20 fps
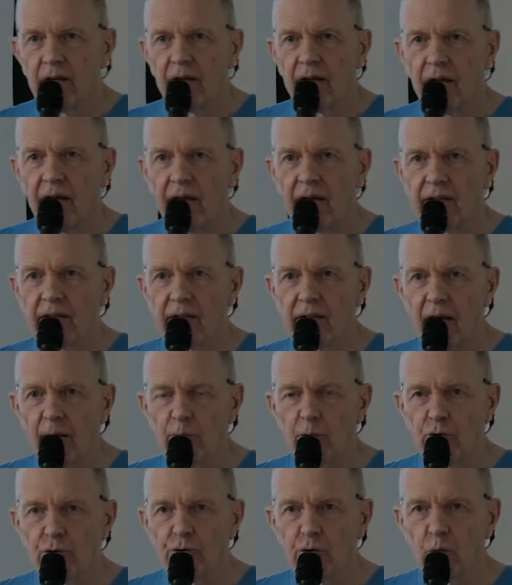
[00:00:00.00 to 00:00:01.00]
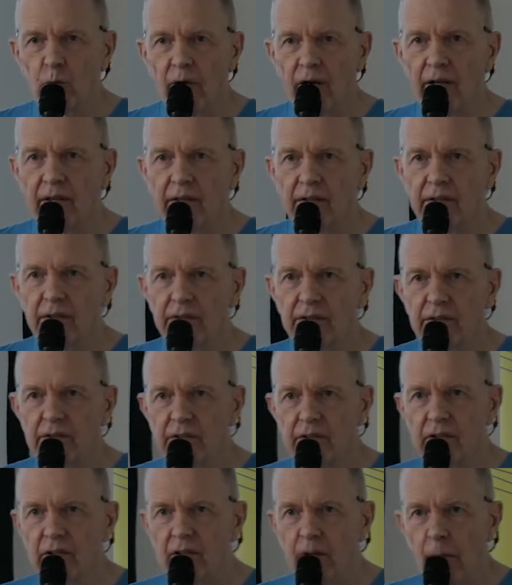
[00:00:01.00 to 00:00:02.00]
And I'm not sure why
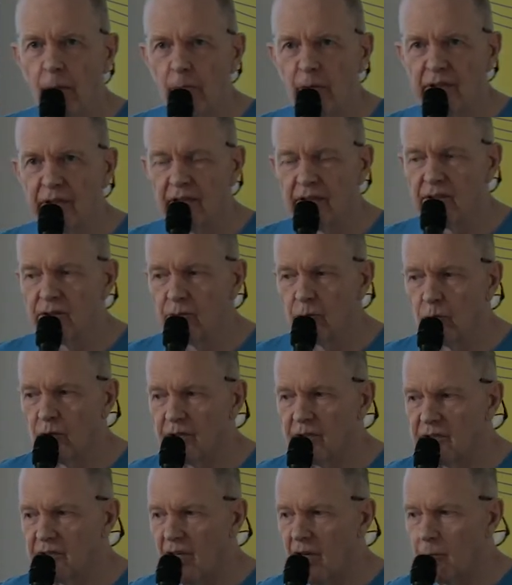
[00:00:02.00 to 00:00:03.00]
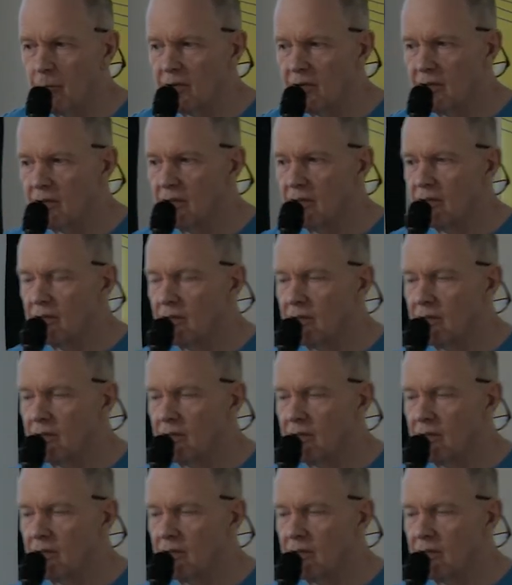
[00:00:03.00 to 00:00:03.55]
necessarily, but that's what is happening.